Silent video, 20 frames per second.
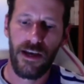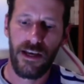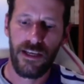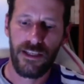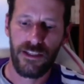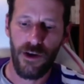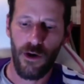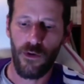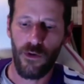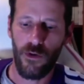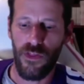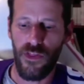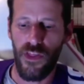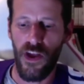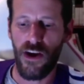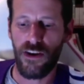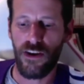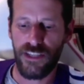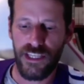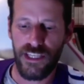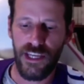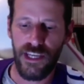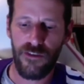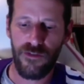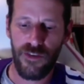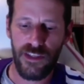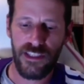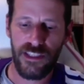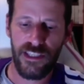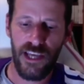So there's a
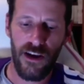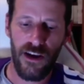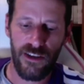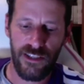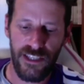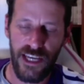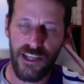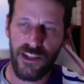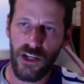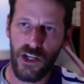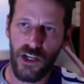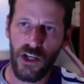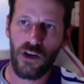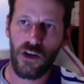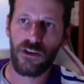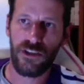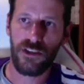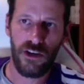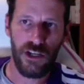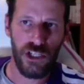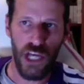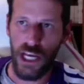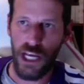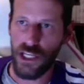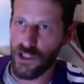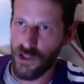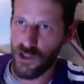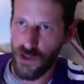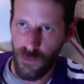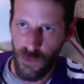difference there. It's like the girls that are
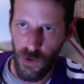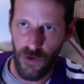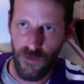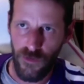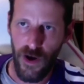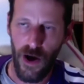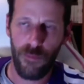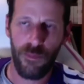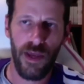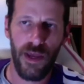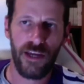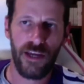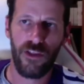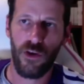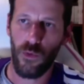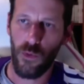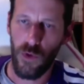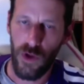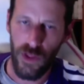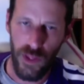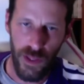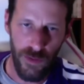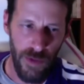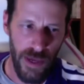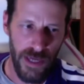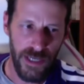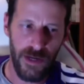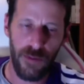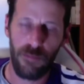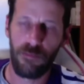changing their profile pic, they're really
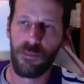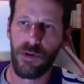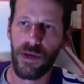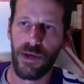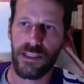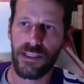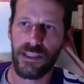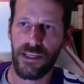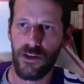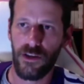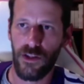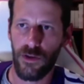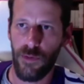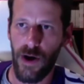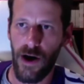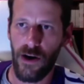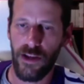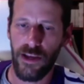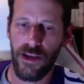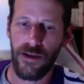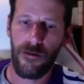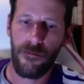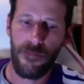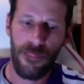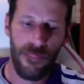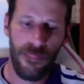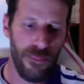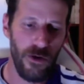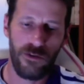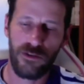making a big deal about it.
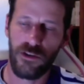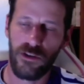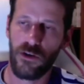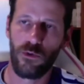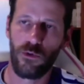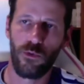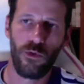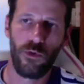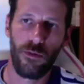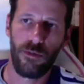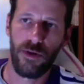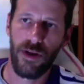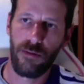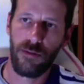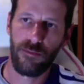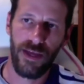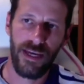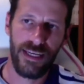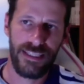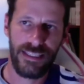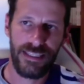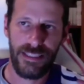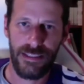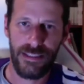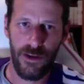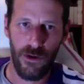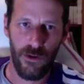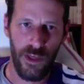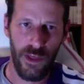Those are women I'm like, no,